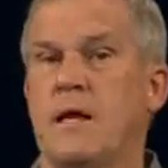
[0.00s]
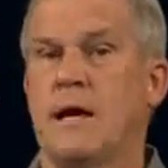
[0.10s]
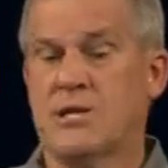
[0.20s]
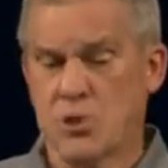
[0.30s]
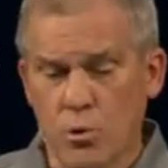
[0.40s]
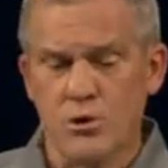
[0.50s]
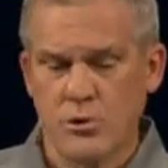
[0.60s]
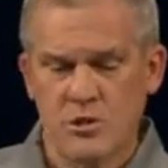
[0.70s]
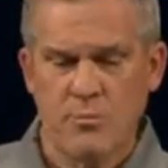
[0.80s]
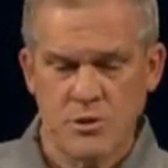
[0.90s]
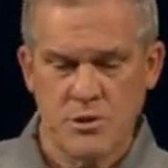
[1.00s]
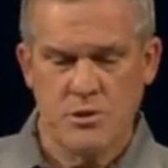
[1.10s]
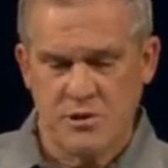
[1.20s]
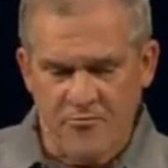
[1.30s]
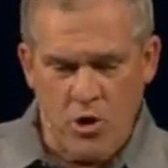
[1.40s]
I told you it was the
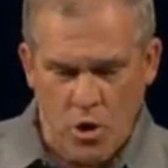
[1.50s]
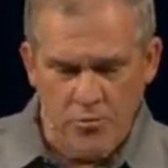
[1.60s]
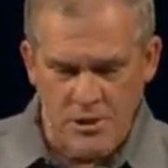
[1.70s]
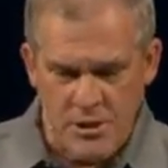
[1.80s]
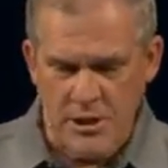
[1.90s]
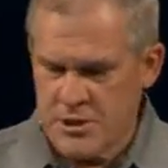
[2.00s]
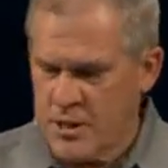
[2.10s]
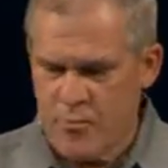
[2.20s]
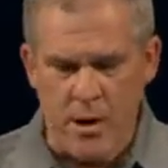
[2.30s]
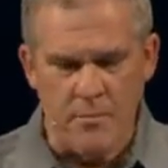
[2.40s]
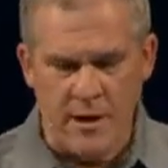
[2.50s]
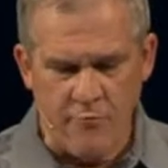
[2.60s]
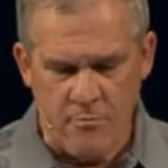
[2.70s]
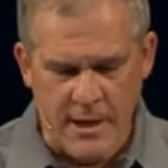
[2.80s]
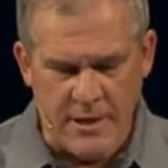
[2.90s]
most difficult decision I probably
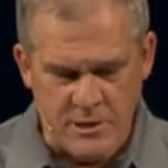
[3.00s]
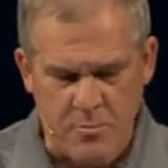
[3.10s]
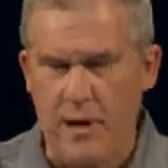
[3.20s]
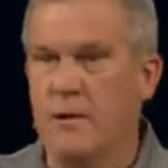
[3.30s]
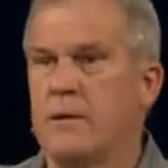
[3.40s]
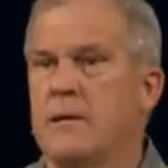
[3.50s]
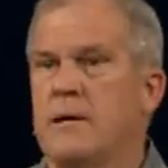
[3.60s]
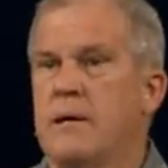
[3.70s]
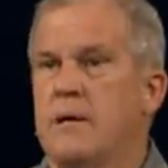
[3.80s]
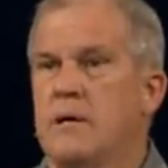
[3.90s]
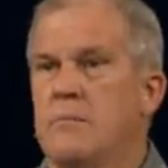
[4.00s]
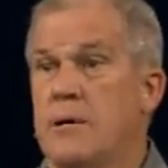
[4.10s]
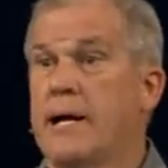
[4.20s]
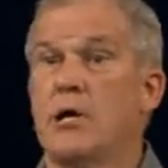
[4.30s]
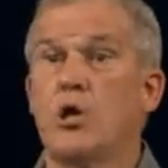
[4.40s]
ever made as a parent. But
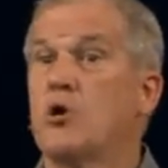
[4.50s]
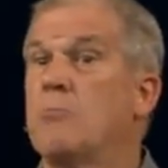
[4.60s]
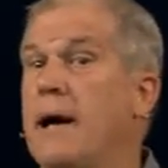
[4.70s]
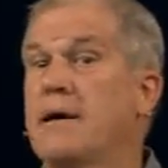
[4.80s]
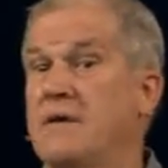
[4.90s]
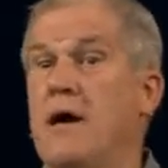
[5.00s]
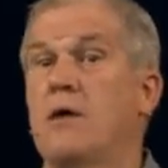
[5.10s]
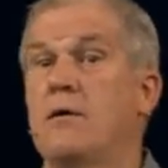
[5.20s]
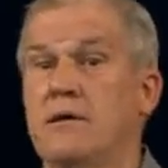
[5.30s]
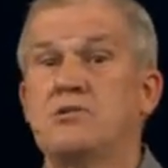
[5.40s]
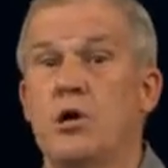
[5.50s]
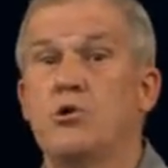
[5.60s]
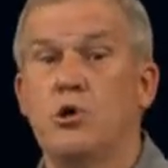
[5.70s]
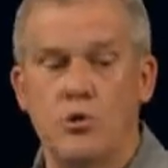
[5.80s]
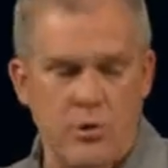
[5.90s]
I can look back now and tell
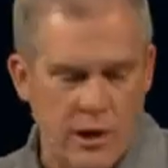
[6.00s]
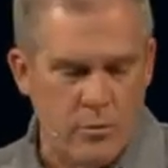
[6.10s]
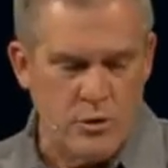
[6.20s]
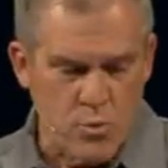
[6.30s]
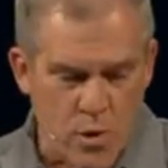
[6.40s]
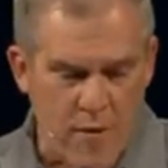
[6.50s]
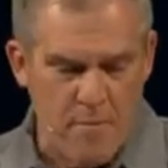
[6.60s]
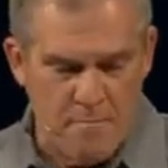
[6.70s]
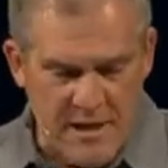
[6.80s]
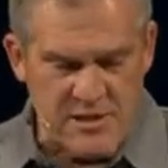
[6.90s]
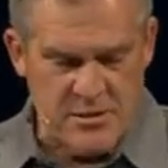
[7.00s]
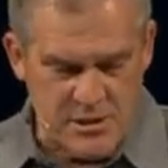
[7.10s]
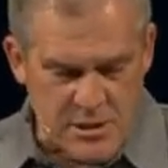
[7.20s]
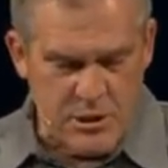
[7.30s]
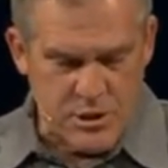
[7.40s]
you it was one of the best
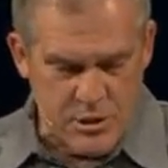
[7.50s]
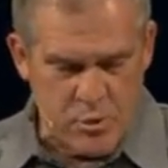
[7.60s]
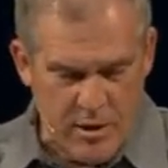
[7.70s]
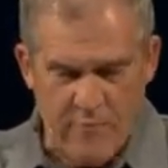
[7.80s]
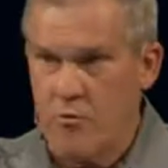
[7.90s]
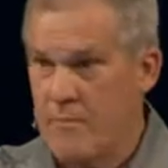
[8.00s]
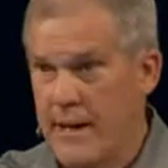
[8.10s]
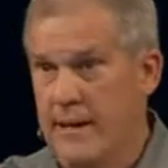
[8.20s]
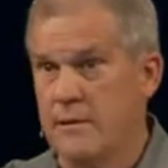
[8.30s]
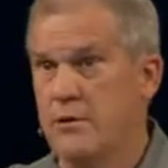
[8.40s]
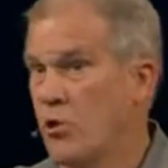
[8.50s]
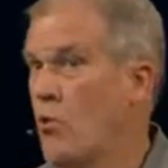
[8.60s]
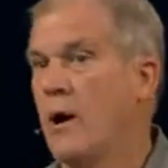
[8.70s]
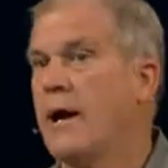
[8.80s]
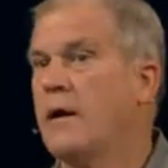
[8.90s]
decisions we ever made. You know
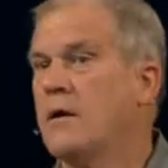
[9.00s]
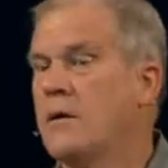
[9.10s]
why?